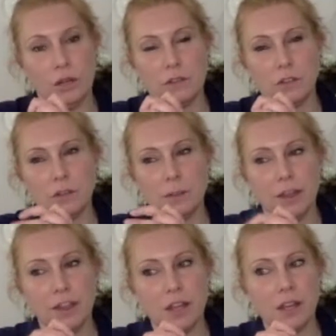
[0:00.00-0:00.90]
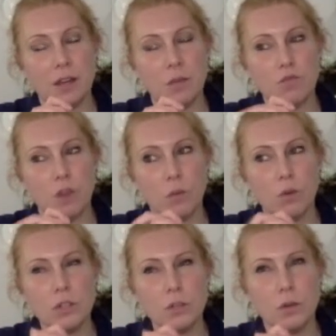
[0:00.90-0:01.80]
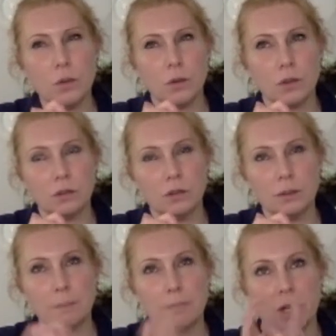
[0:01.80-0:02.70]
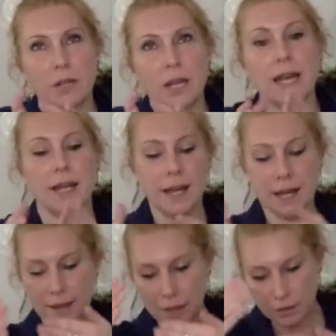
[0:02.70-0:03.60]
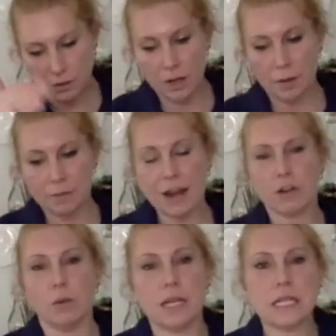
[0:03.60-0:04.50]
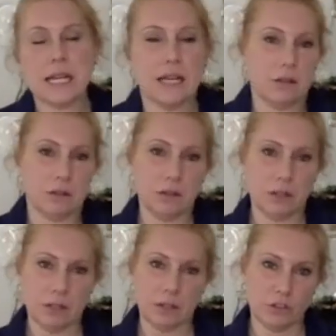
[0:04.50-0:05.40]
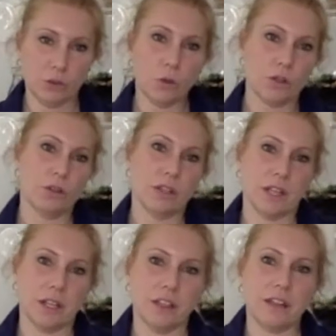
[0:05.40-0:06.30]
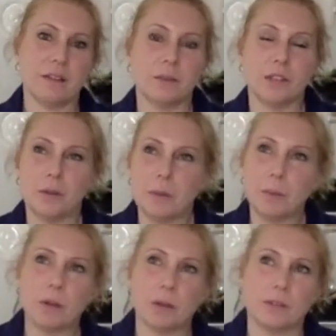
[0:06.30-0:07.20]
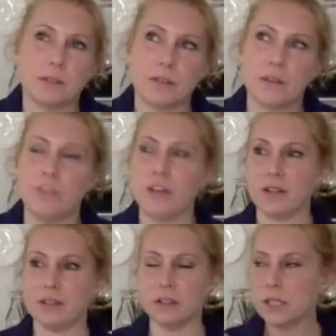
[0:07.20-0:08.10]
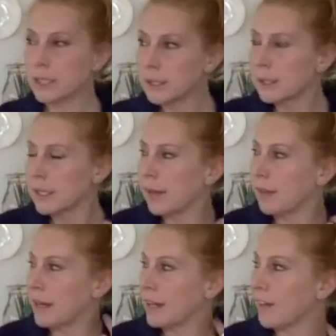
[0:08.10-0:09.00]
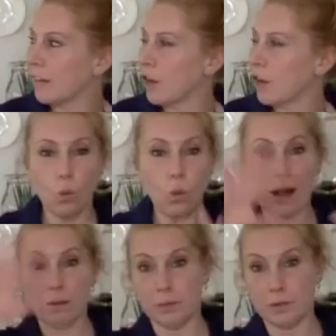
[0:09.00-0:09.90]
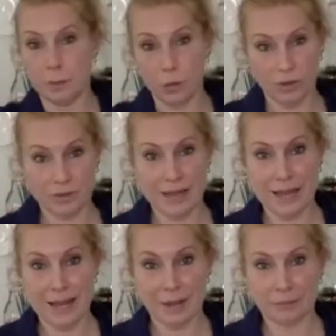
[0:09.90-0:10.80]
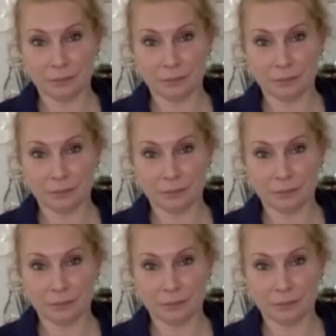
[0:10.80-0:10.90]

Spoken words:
It's just about thinking, right, what do I want? Okay, and then narrowing it down to what you're looking. I think sometimes people come to Salvo fairs and they're overwhelmed by what's there.